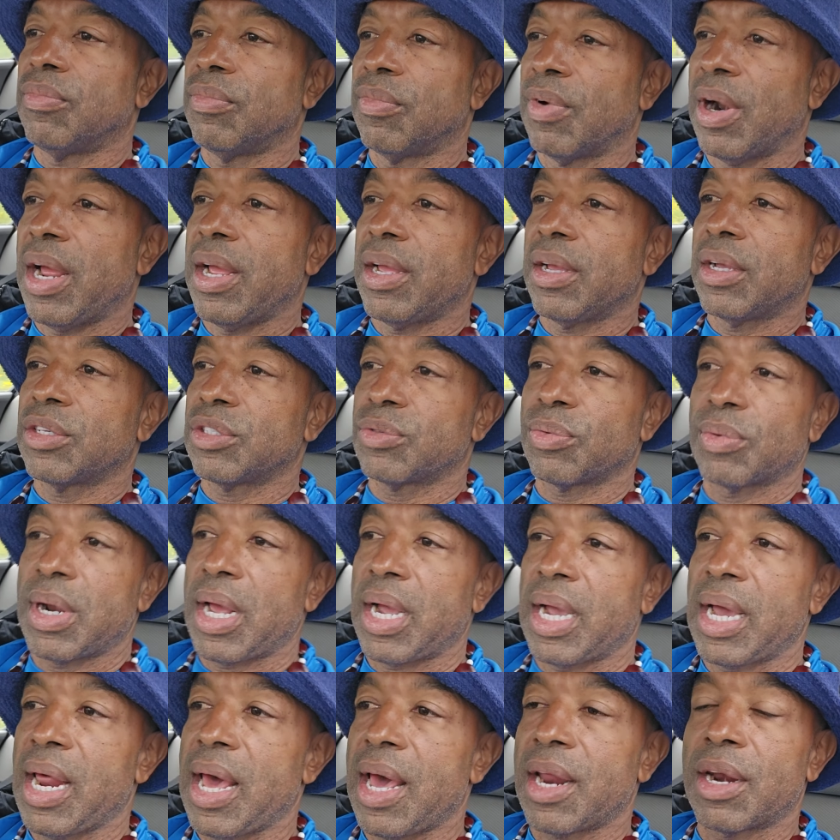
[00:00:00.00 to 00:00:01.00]
right? Because when
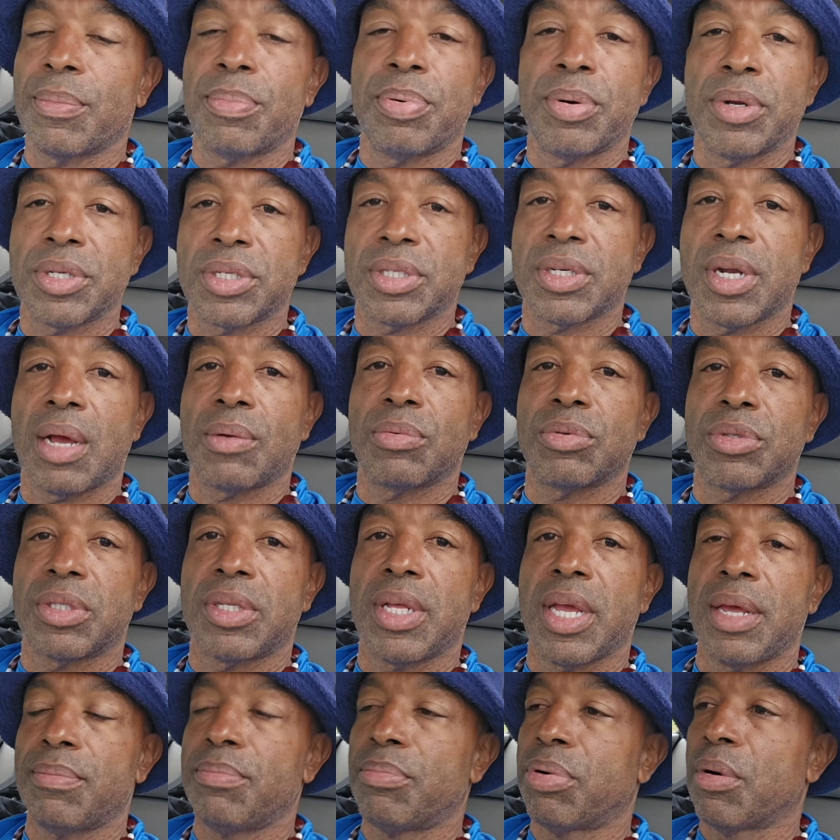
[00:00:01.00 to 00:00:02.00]
I got out of prison, I was
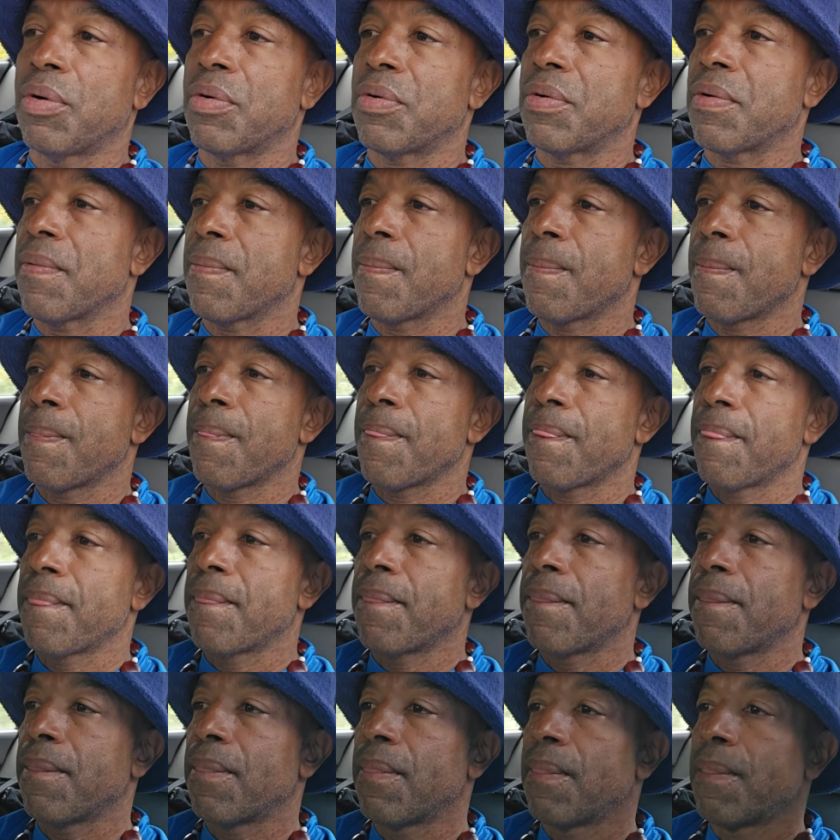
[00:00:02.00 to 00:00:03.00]
dead broke.
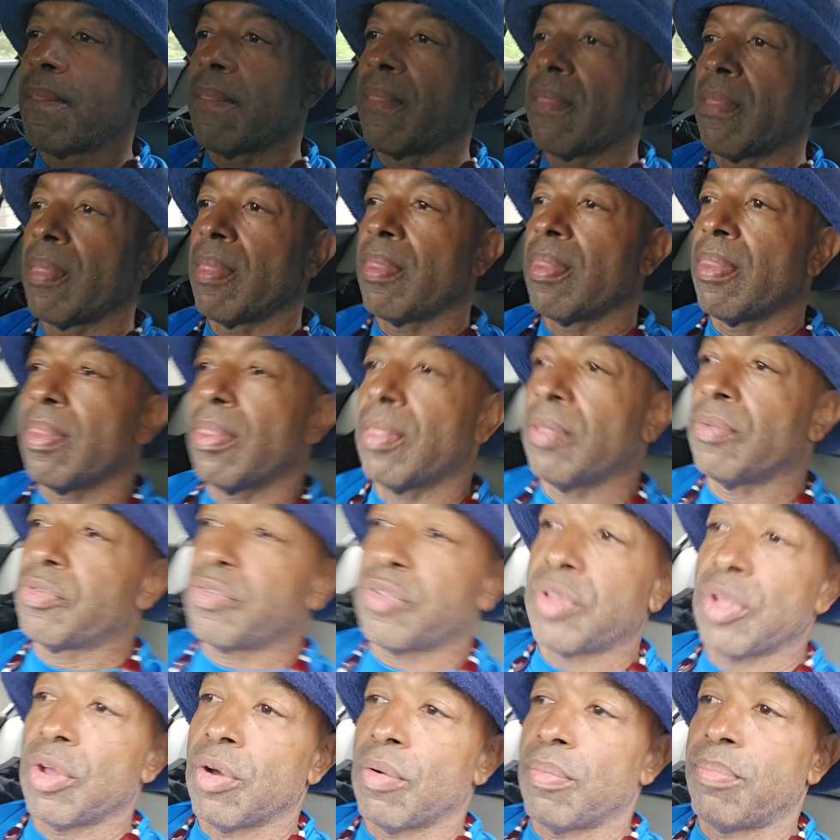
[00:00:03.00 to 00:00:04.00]

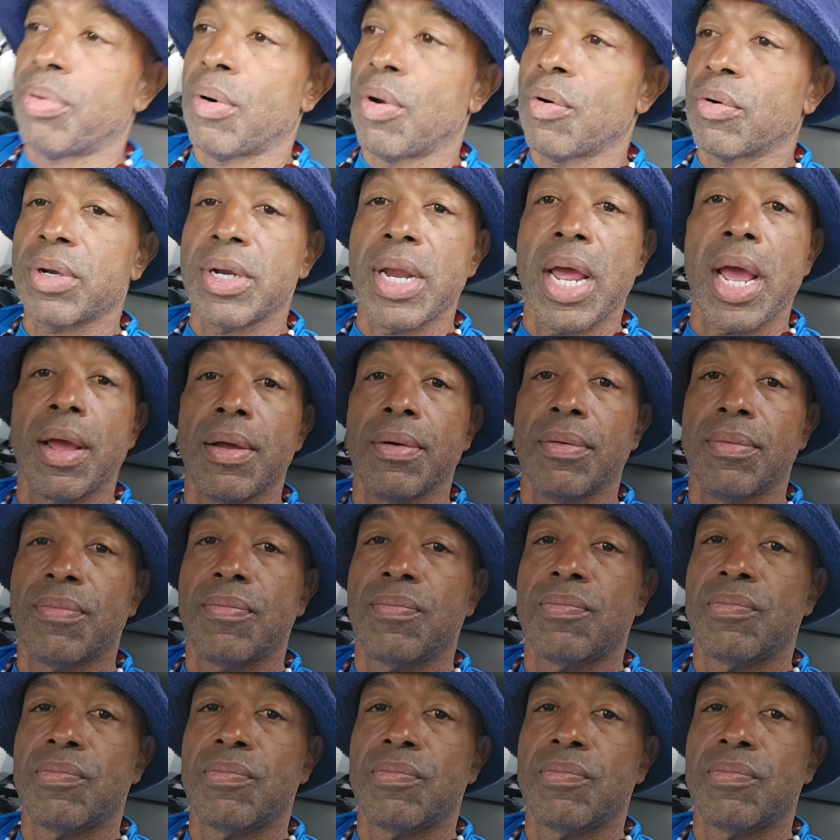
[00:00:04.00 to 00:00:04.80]
Still broke now.